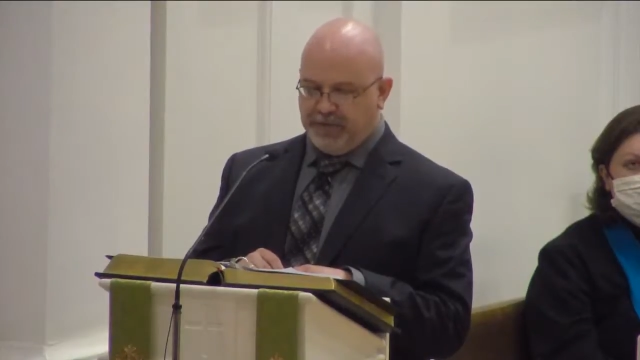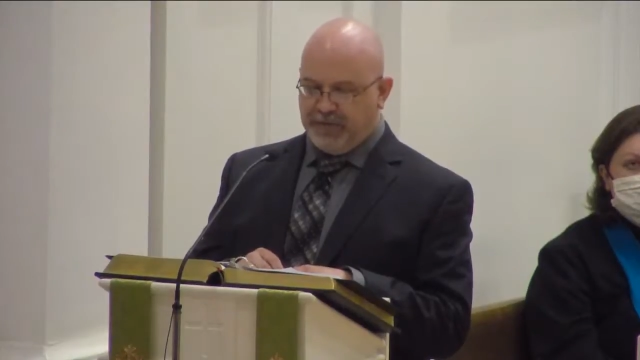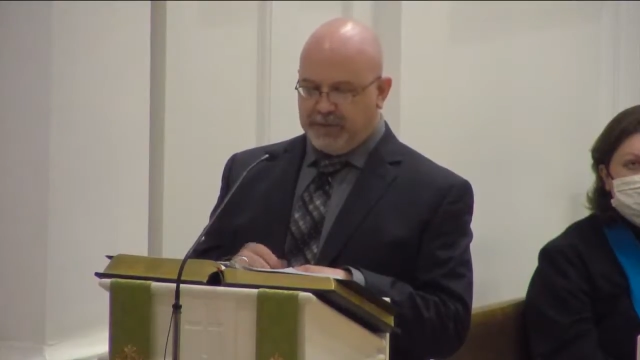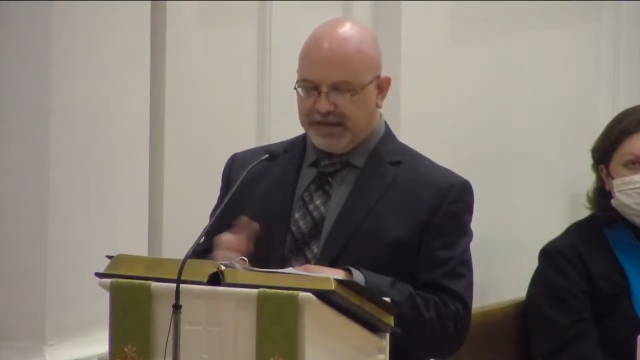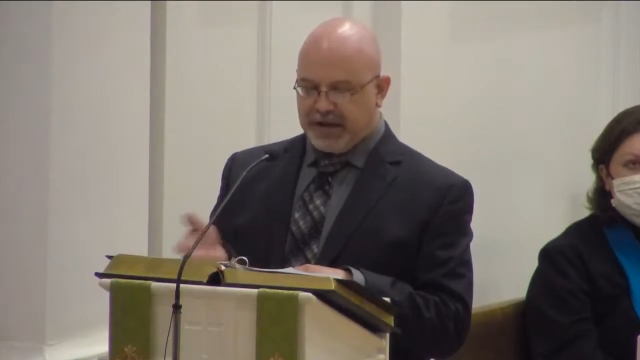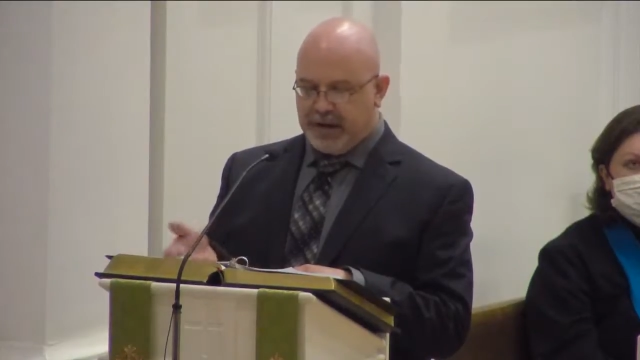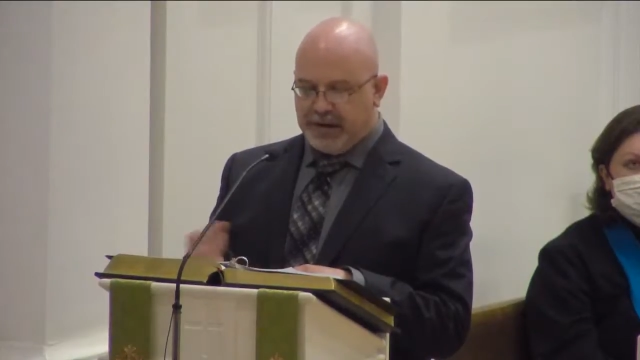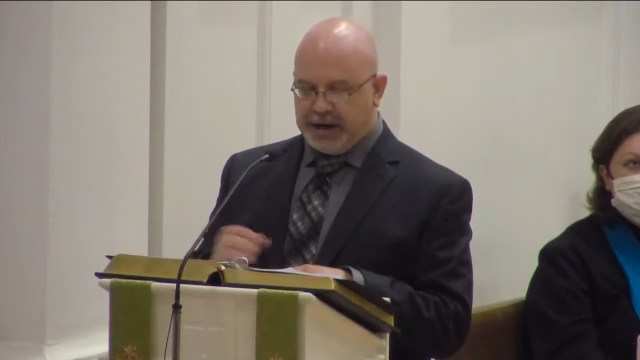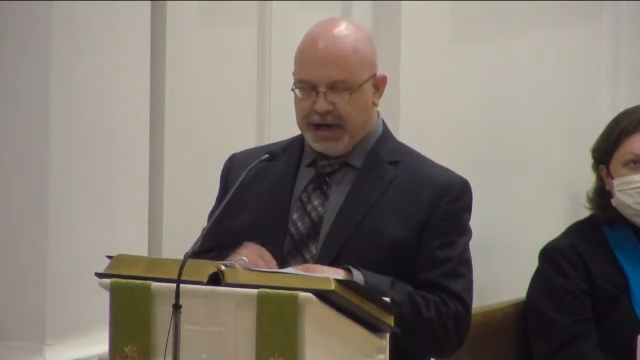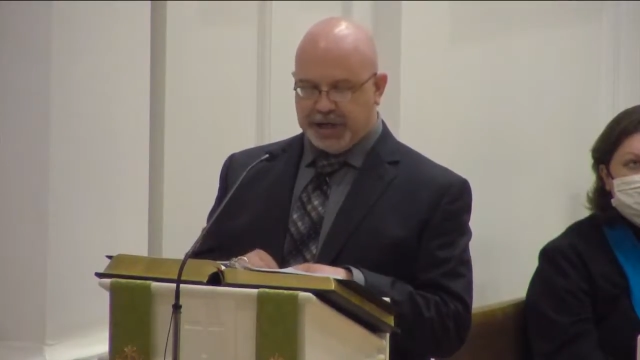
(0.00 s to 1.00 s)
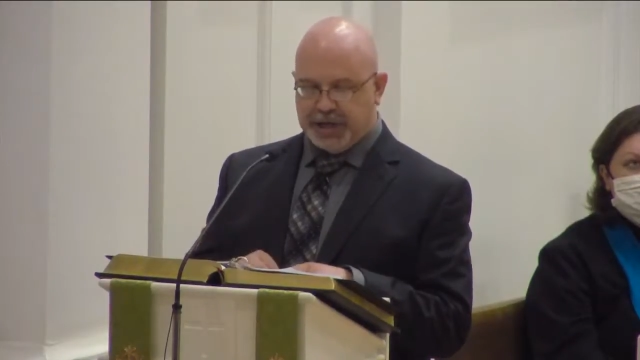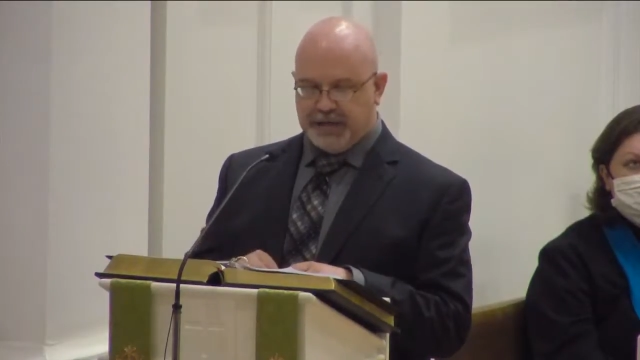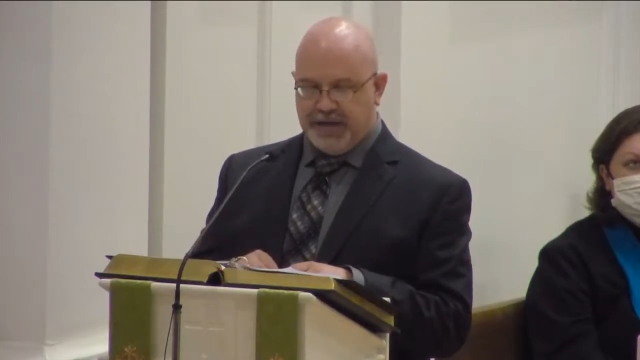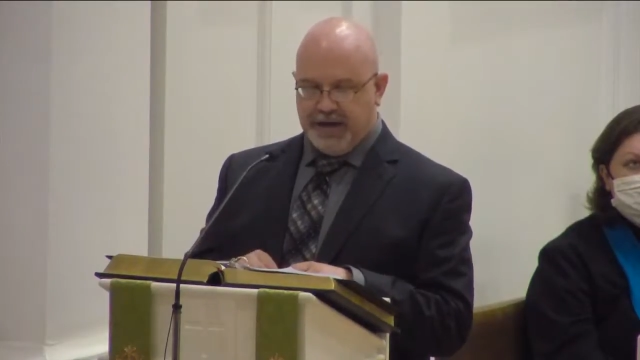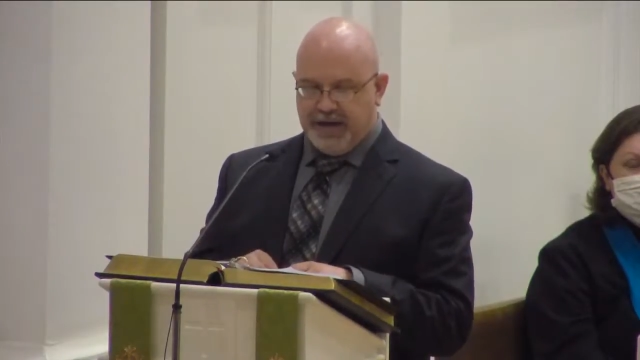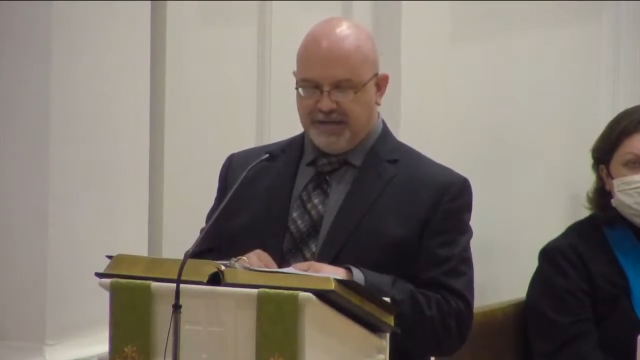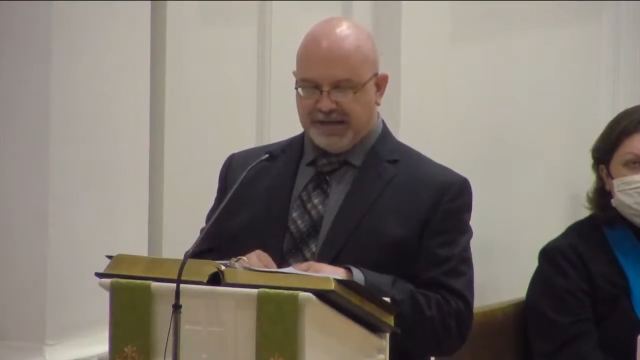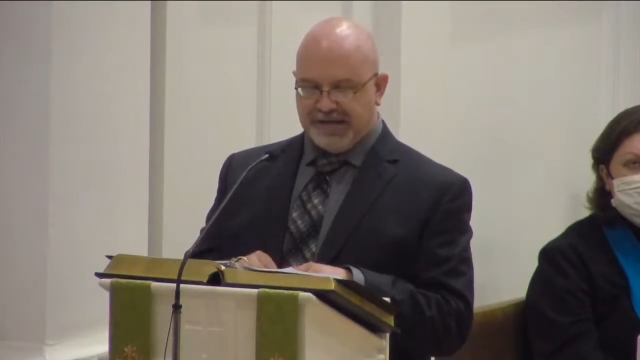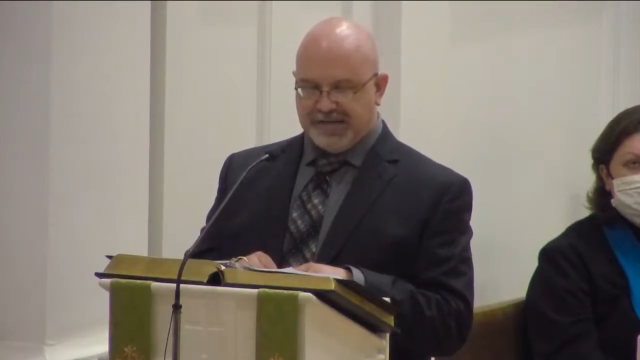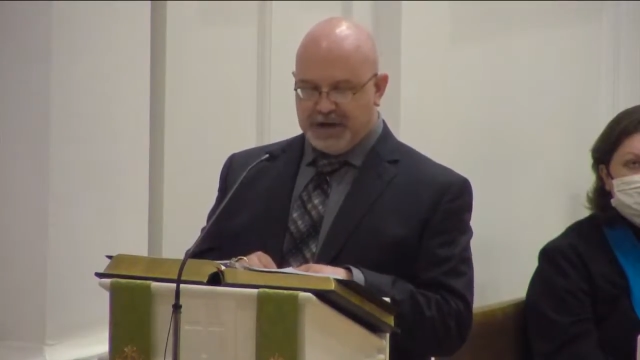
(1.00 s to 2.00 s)
from this congregation,
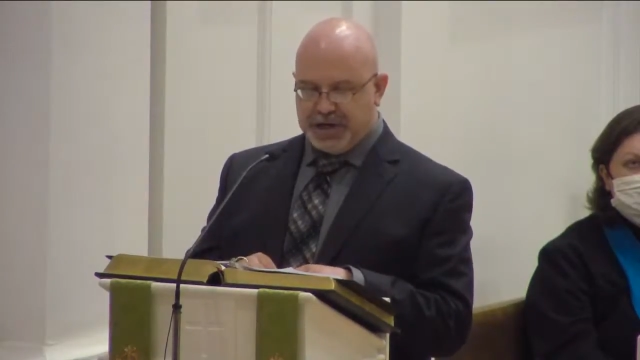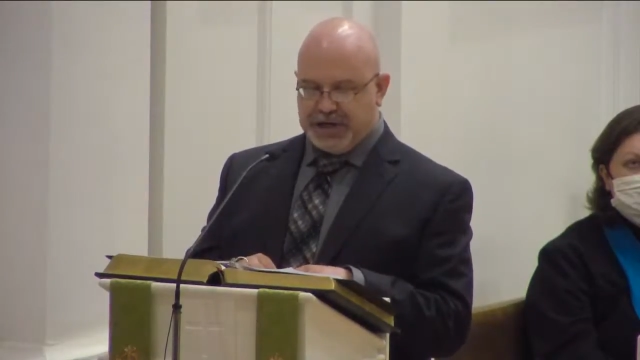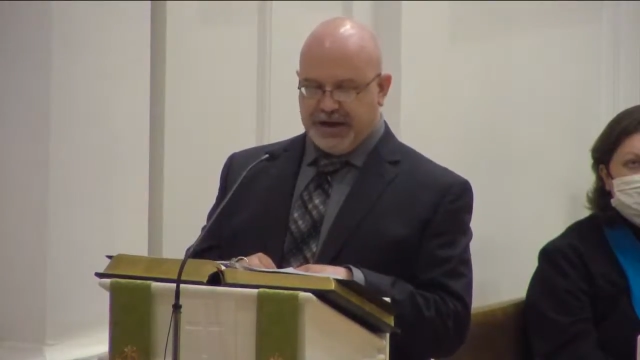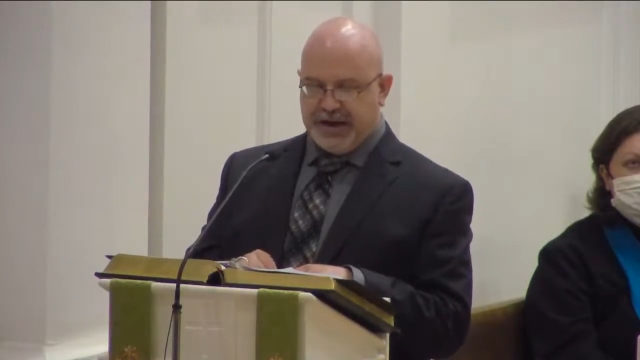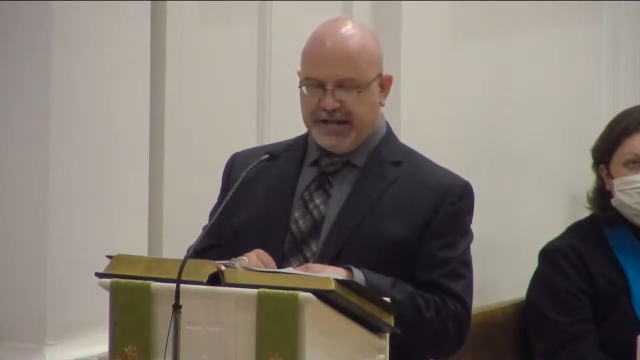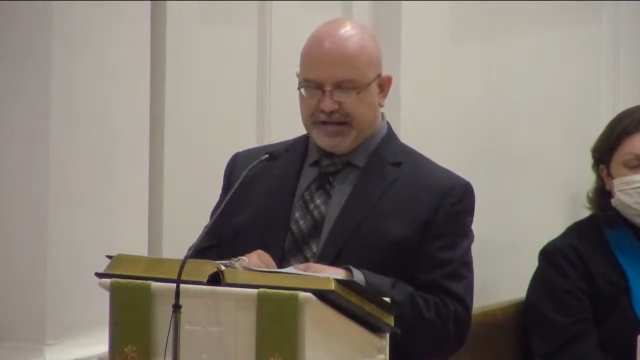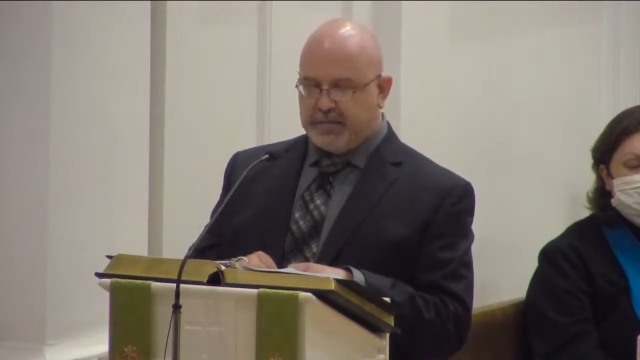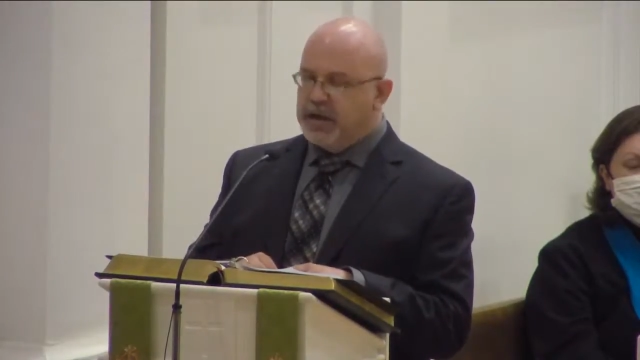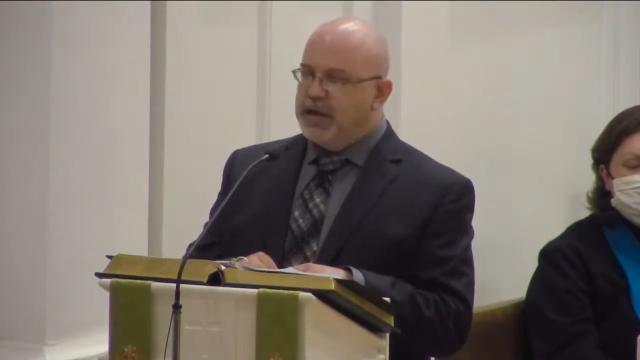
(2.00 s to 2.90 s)
first as missionaries, and